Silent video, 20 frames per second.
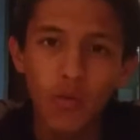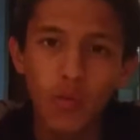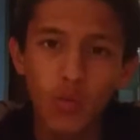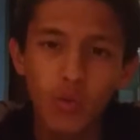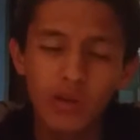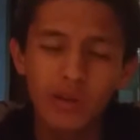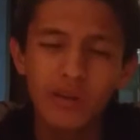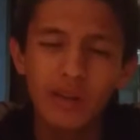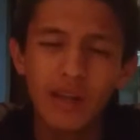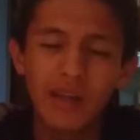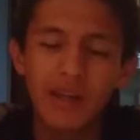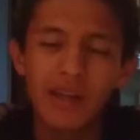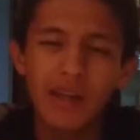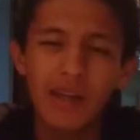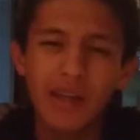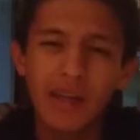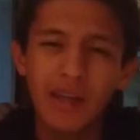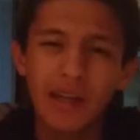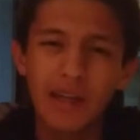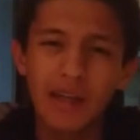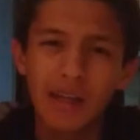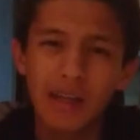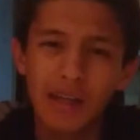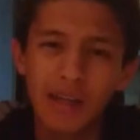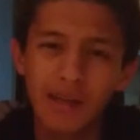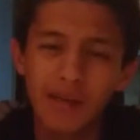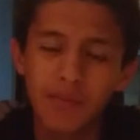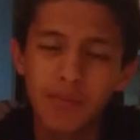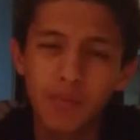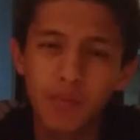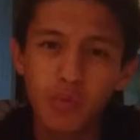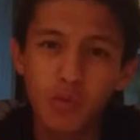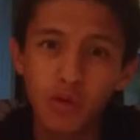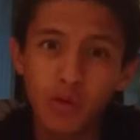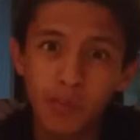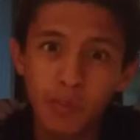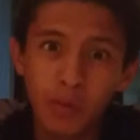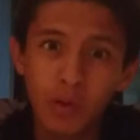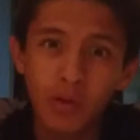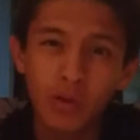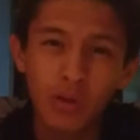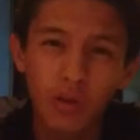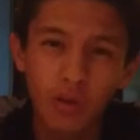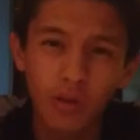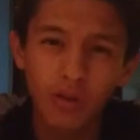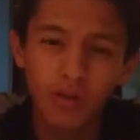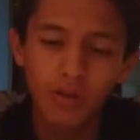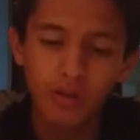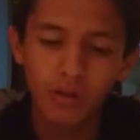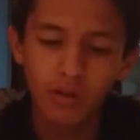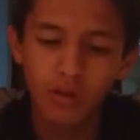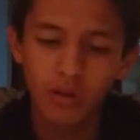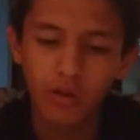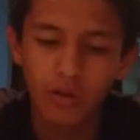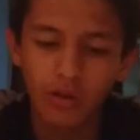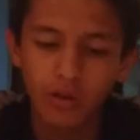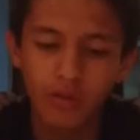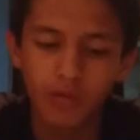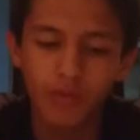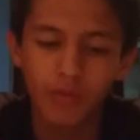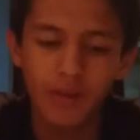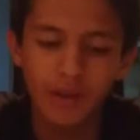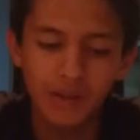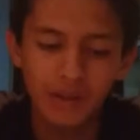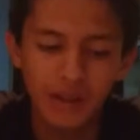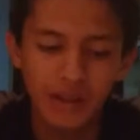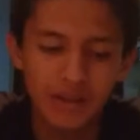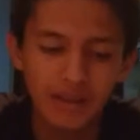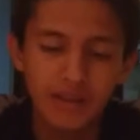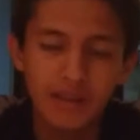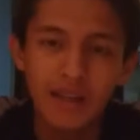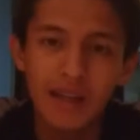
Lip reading: with the purple color of petals.